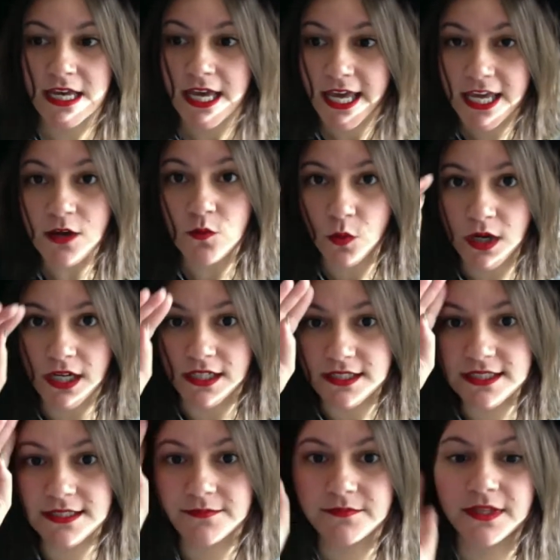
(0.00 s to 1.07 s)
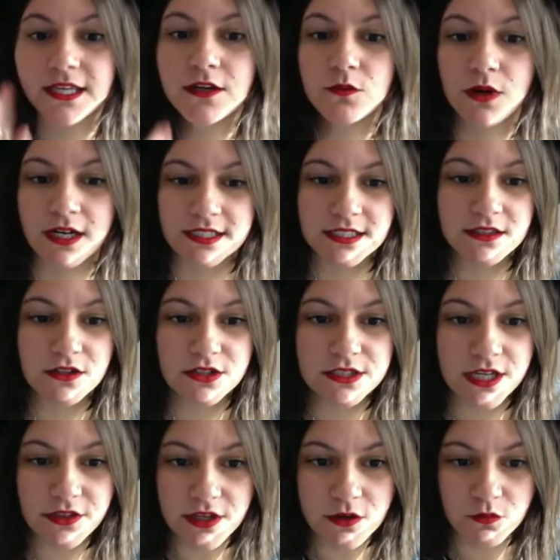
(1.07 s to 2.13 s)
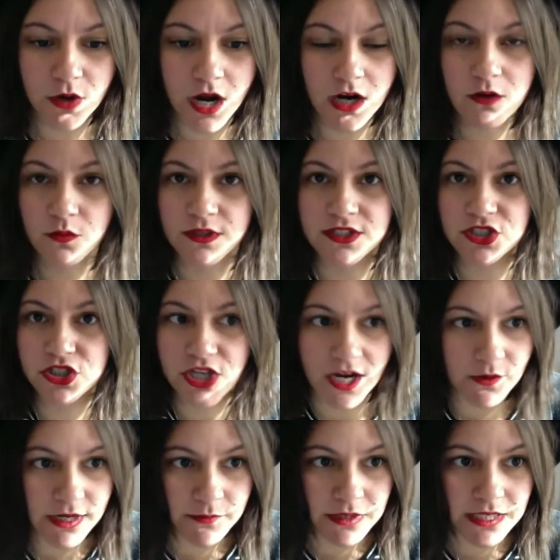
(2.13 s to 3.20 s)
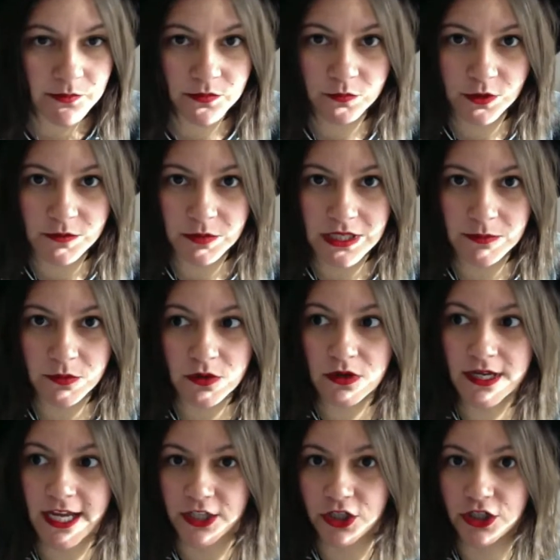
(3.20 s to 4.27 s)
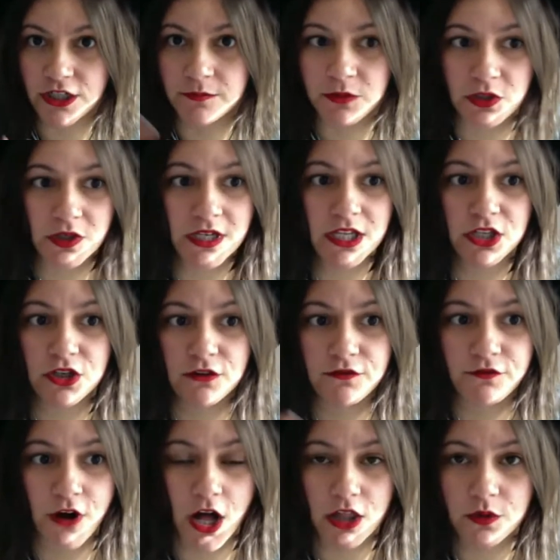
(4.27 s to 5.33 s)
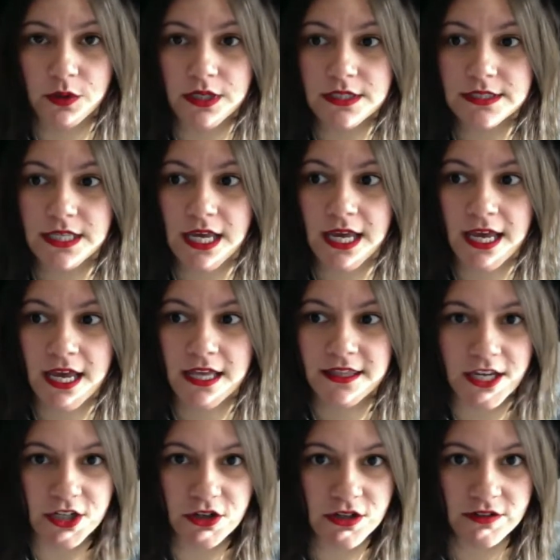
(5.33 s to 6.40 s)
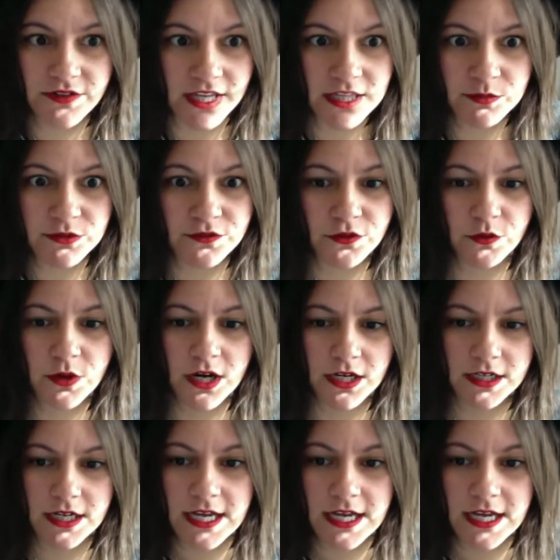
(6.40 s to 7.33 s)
it works it works and there's nothing wrong with sharing pe- with people and your community and your followers that you're available for work